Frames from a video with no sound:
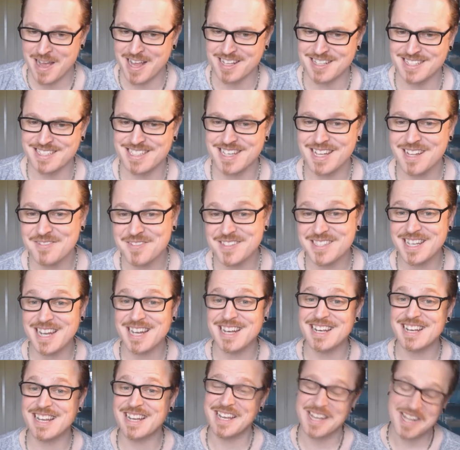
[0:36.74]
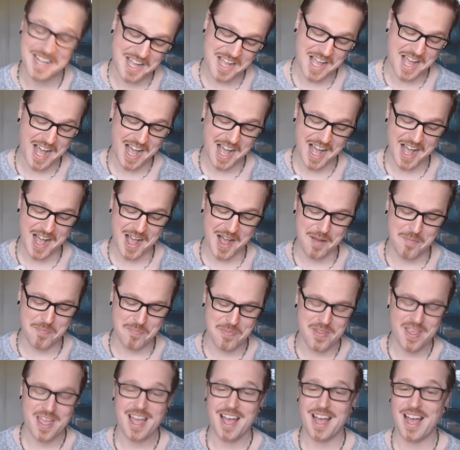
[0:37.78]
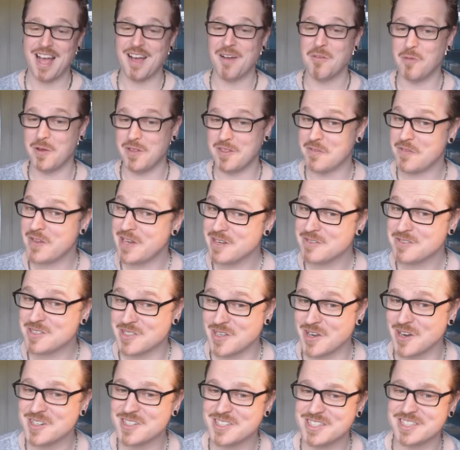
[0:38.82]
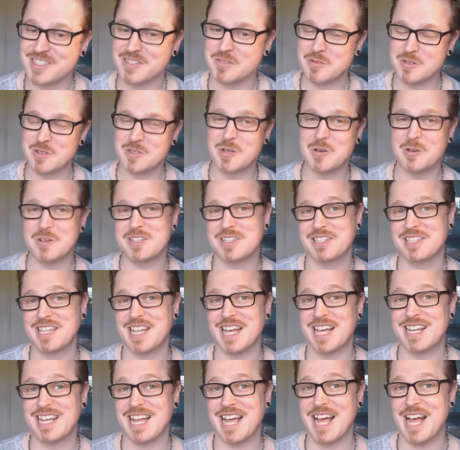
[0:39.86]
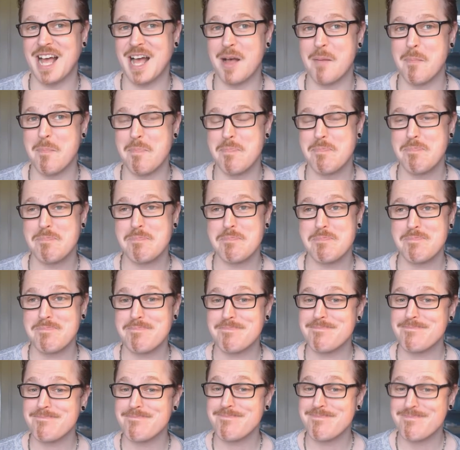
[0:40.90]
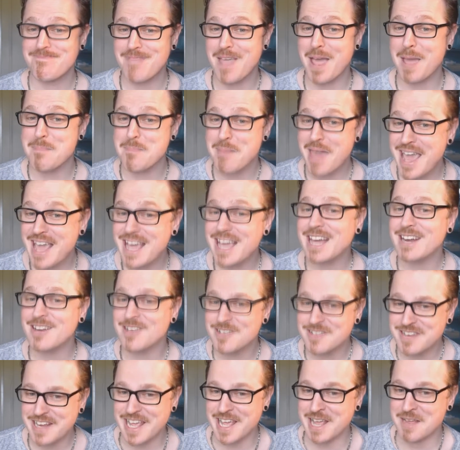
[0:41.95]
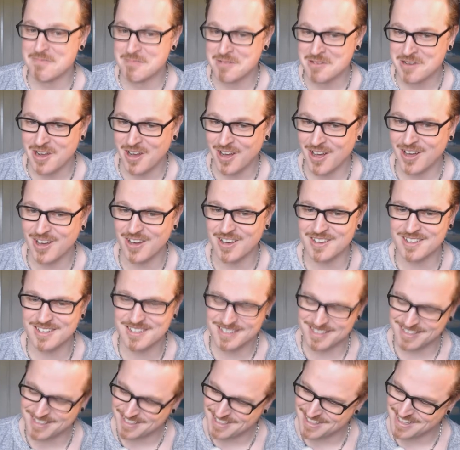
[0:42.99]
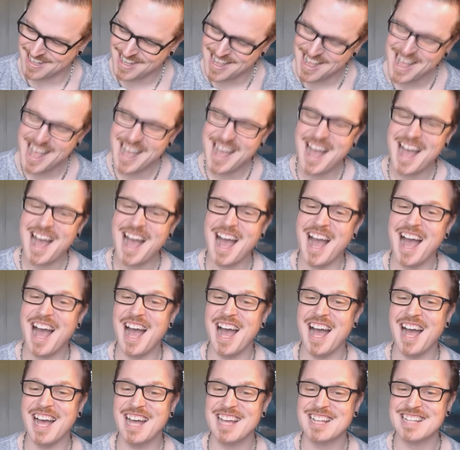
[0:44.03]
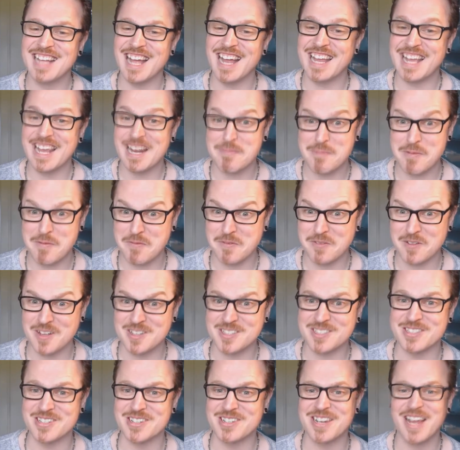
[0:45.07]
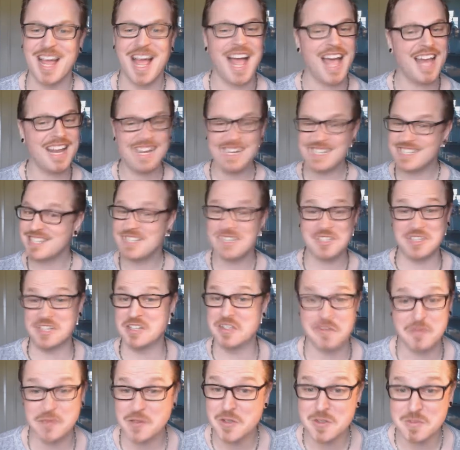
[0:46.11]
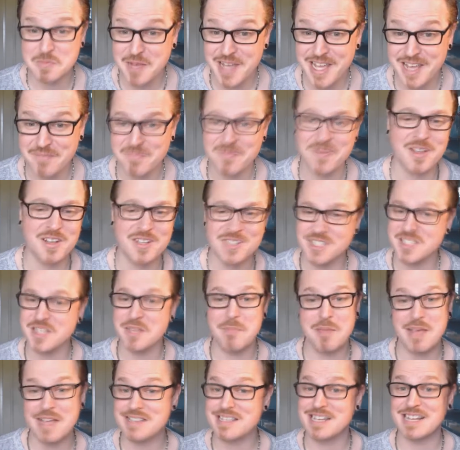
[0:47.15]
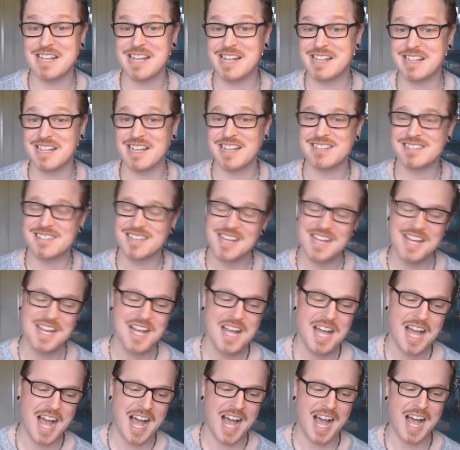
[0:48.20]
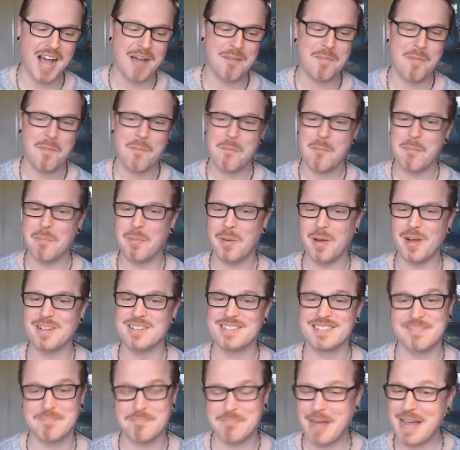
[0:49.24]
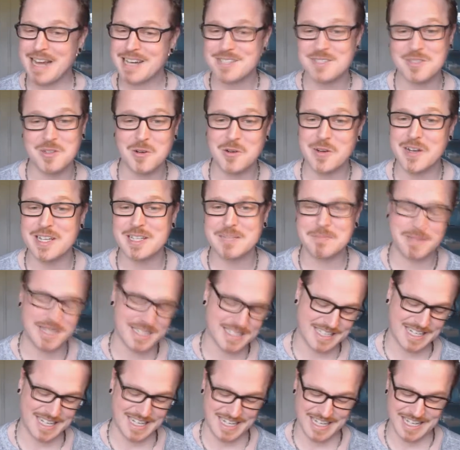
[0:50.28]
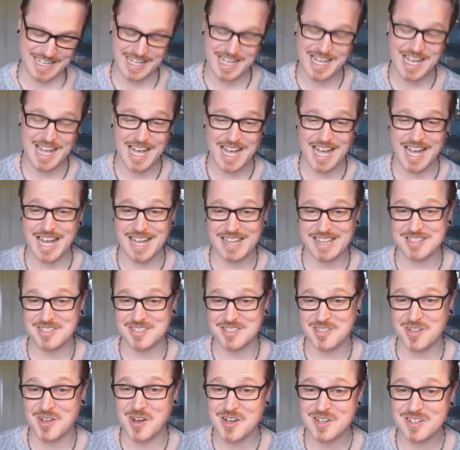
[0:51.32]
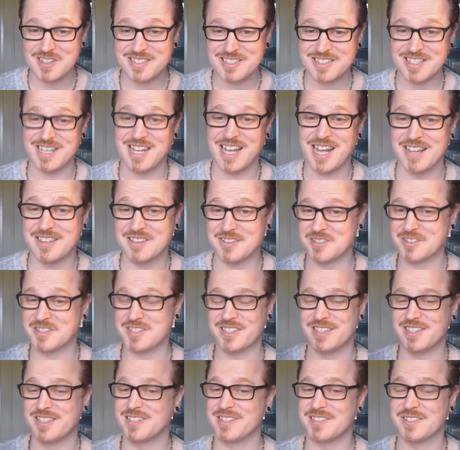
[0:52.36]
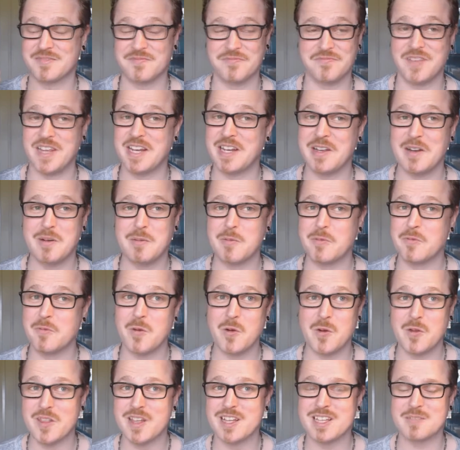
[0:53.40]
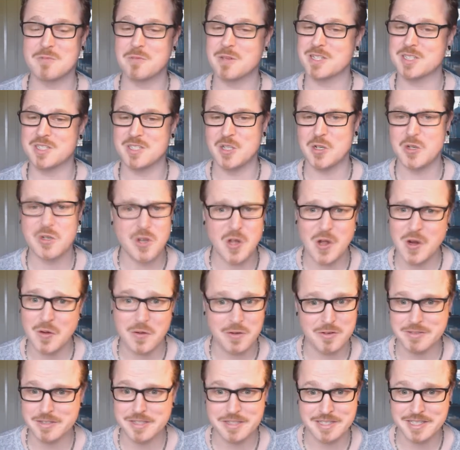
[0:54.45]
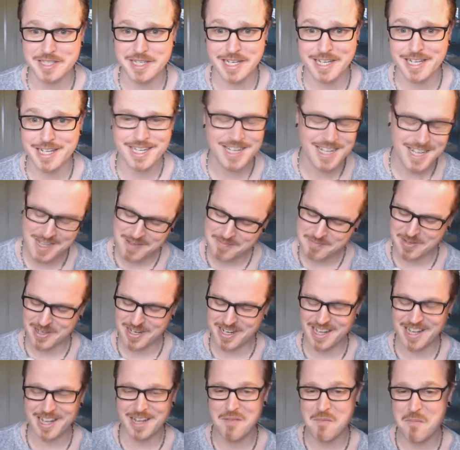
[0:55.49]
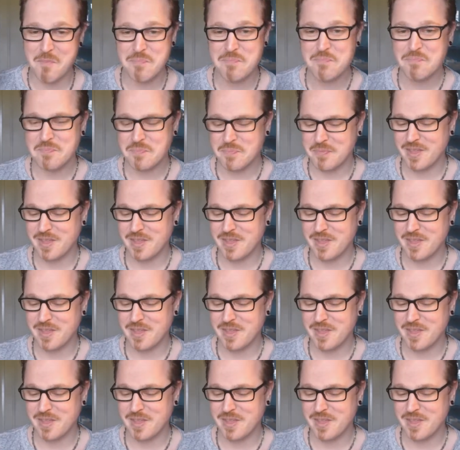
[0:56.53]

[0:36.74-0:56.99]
myself slightly. Um, when the video starts, you will notice that um, I may get her name wrong. and I get a bit flustered. And then she just interviews me because she's amazing like that. Um, but backstory is basically at the start, and there's there's video before this which you're not going to see. But um,